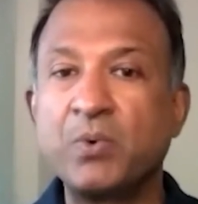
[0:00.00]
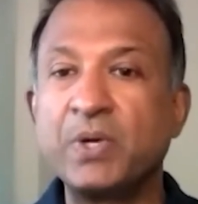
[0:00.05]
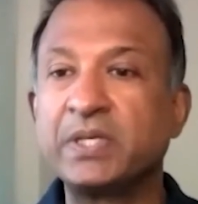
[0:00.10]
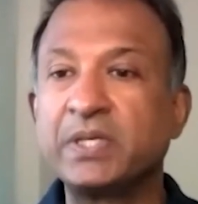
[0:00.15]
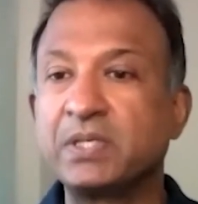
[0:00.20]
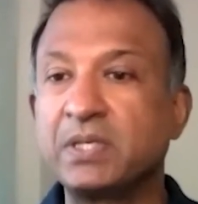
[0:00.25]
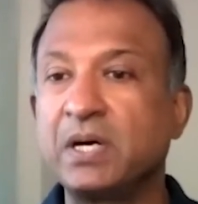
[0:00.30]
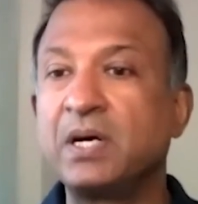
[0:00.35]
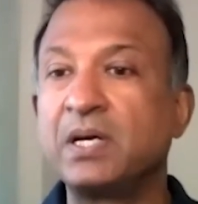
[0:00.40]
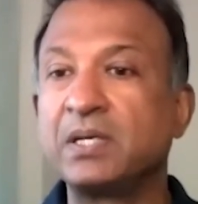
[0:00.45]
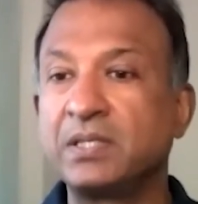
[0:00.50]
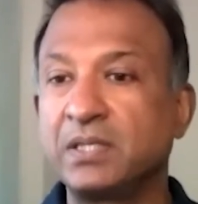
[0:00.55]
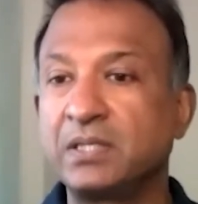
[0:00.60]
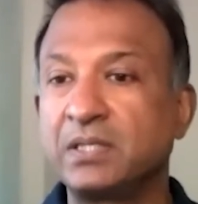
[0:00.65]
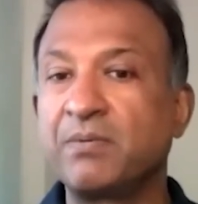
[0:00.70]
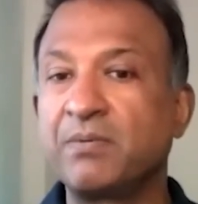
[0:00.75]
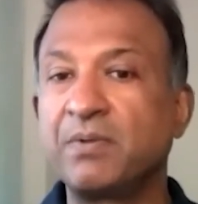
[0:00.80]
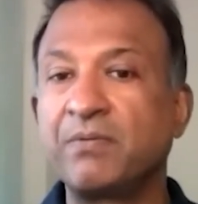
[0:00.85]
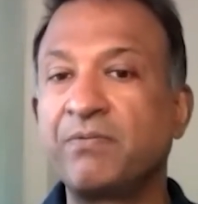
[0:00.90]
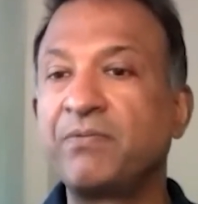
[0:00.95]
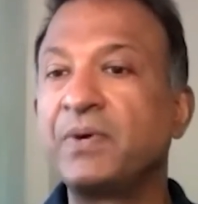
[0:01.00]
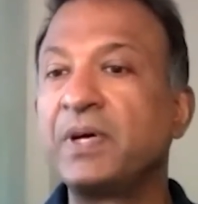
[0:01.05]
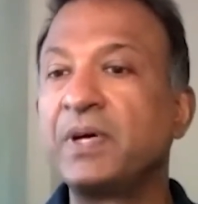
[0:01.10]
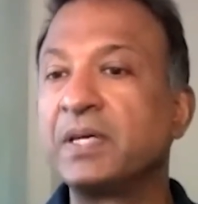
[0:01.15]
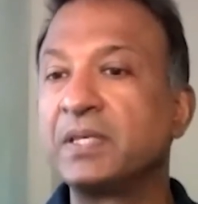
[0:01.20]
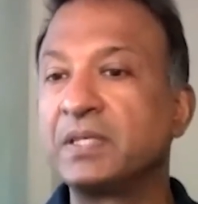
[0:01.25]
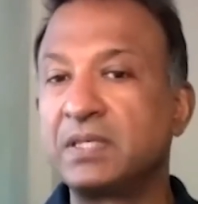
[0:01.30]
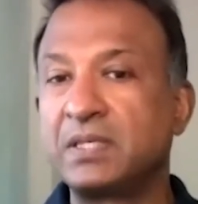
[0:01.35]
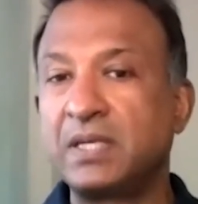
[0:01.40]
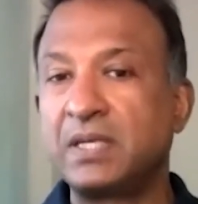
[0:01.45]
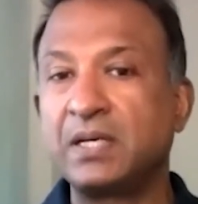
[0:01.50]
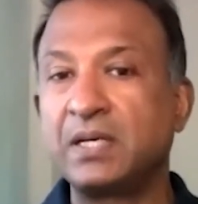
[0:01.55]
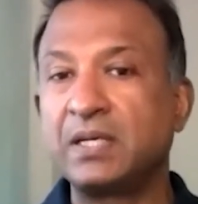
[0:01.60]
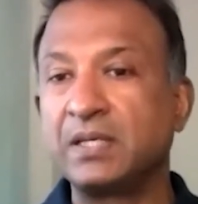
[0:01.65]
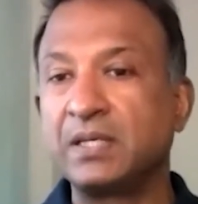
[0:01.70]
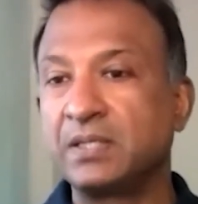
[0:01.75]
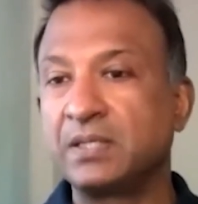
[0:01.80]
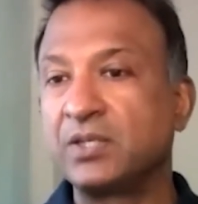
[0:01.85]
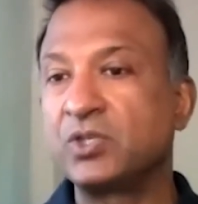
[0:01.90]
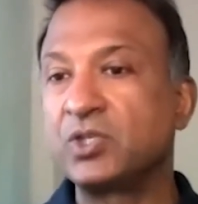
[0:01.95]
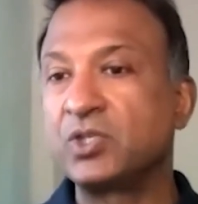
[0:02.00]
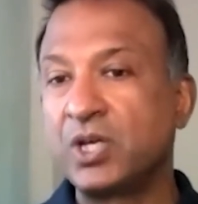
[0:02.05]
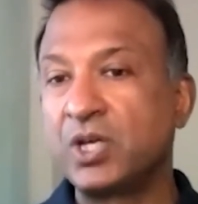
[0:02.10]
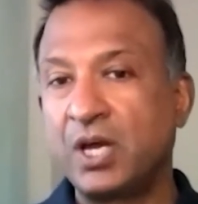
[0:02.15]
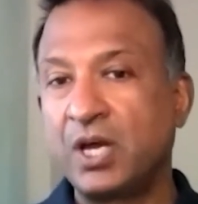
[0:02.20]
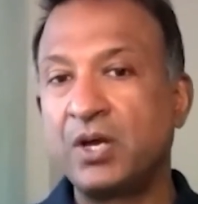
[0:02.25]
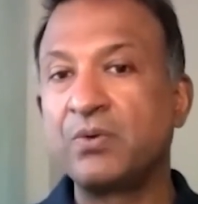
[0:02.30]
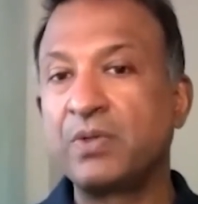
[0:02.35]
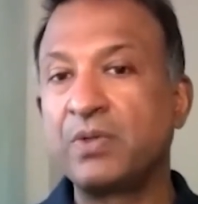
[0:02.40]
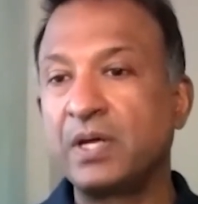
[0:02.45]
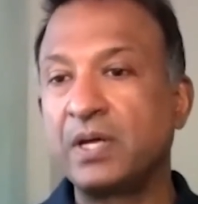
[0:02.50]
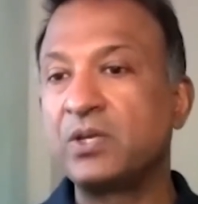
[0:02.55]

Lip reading: we started some of the first studies to show